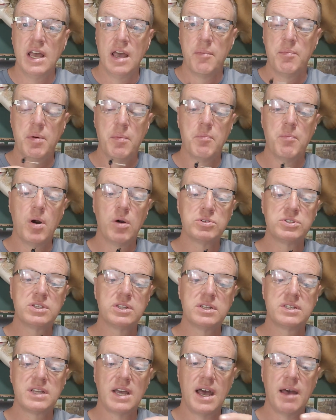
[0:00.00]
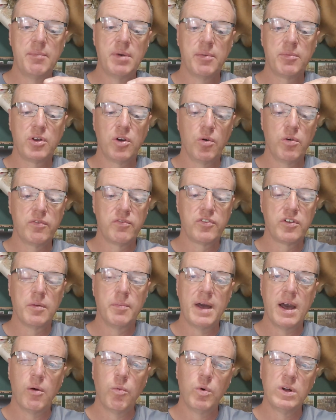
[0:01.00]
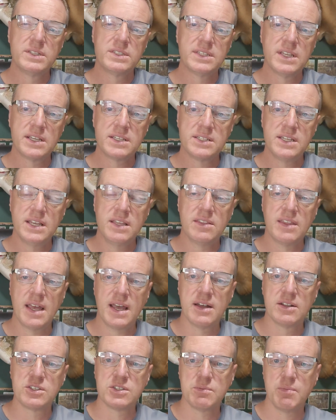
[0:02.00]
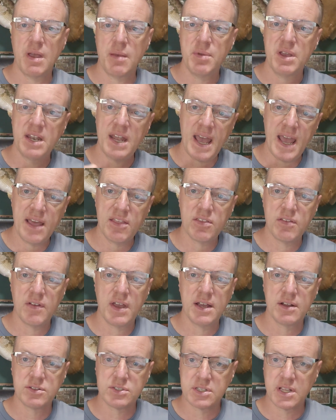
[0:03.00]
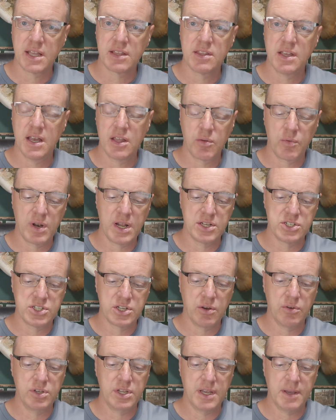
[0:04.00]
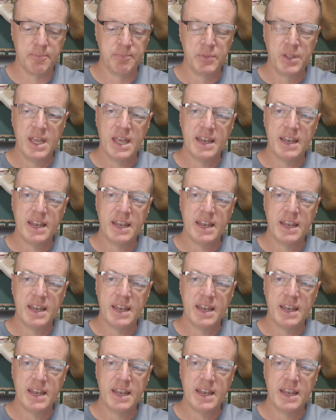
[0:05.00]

But most of the time I'm going for about 1/16 ounce, maybe an 1/8 of an ounce like the other one I showed you,